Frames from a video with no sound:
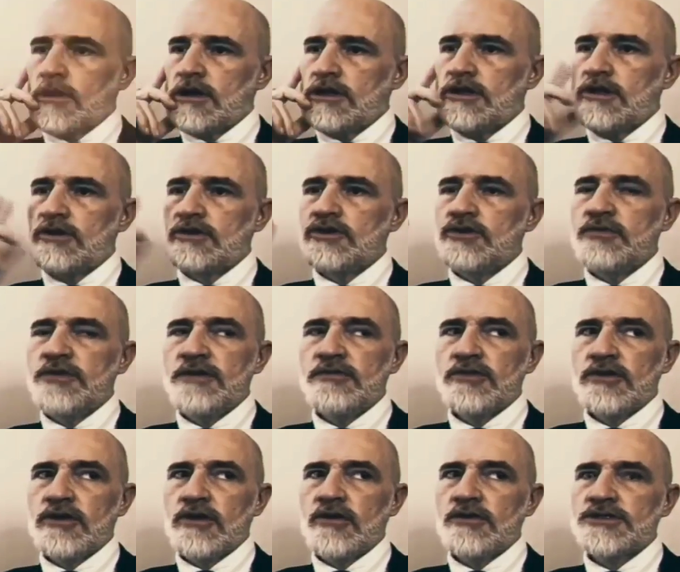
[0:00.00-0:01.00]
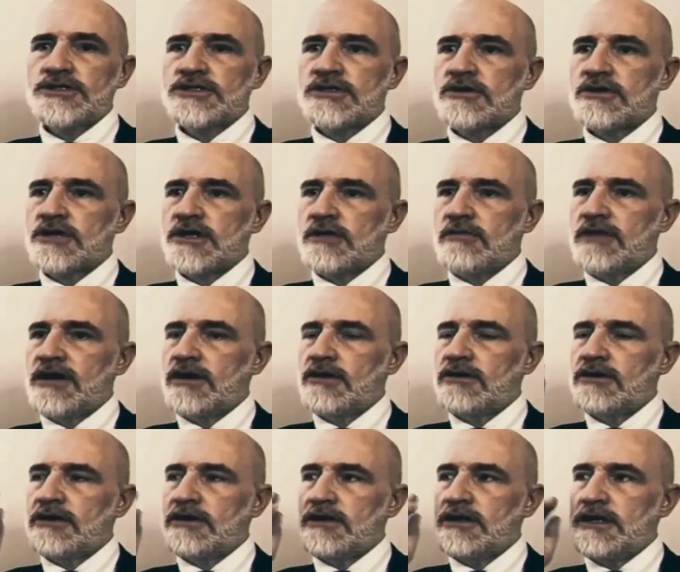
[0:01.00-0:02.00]
You know, you people are always talking
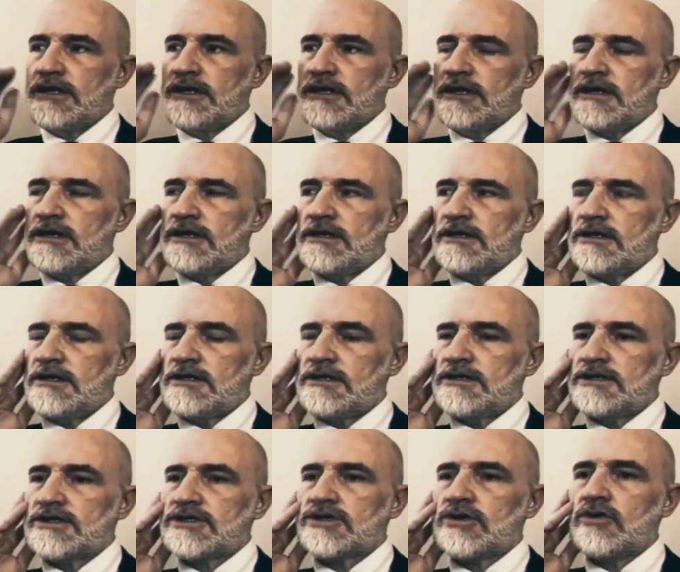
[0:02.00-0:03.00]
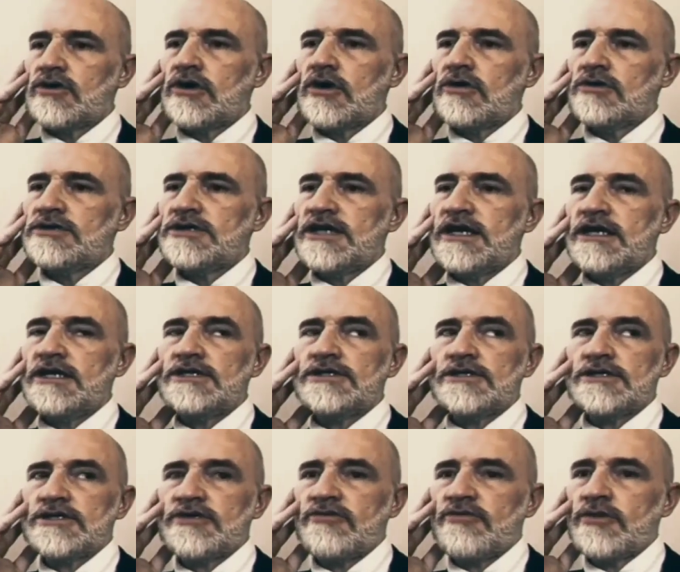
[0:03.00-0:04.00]
about the so-called
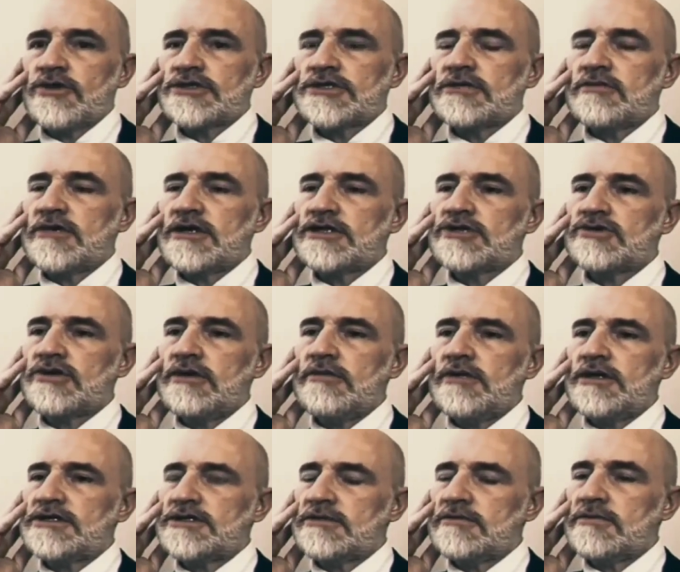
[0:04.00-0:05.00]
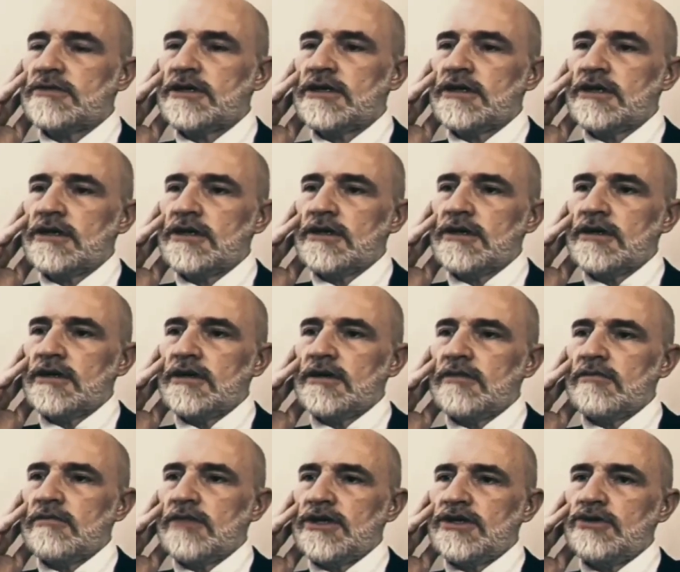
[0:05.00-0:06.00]
dangers of Muslim extremism,
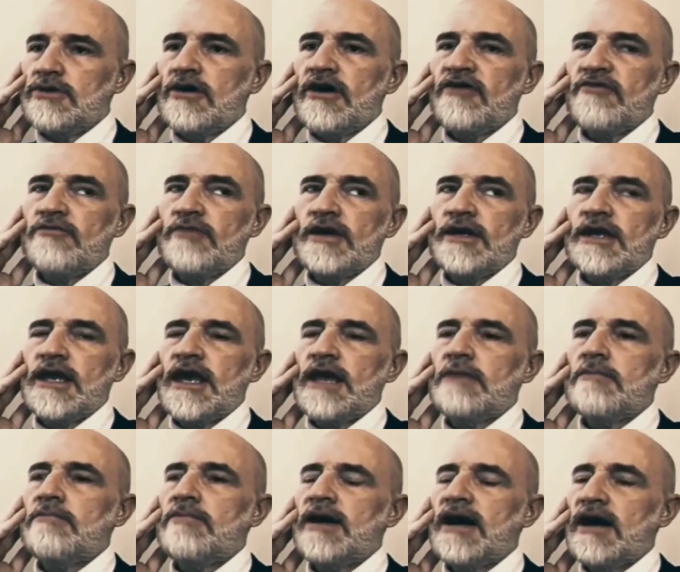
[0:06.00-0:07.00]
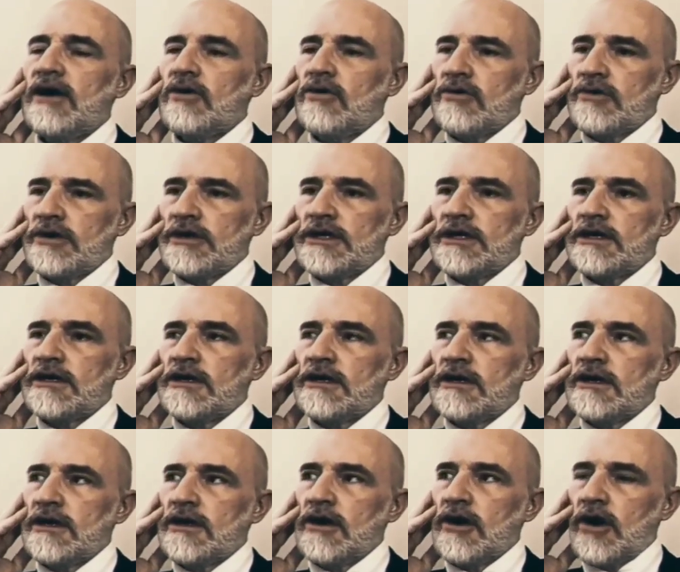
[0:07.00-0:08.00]
but you have been empowering,
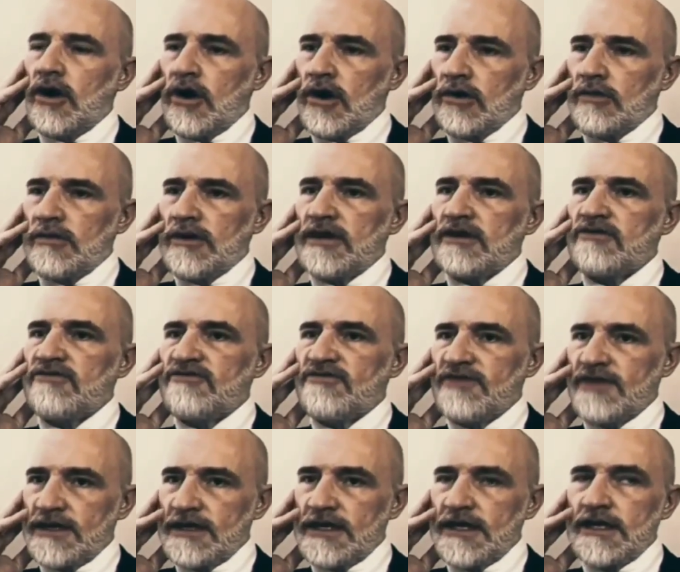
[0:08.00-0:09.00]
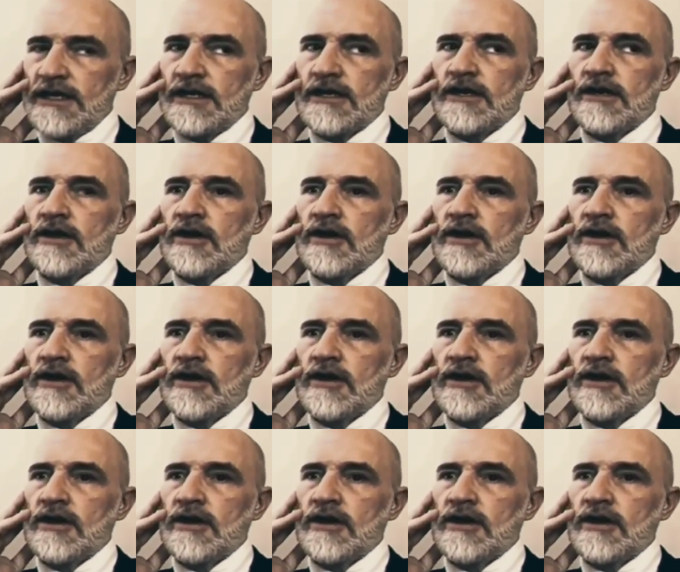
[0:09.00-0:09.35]
arming, funding,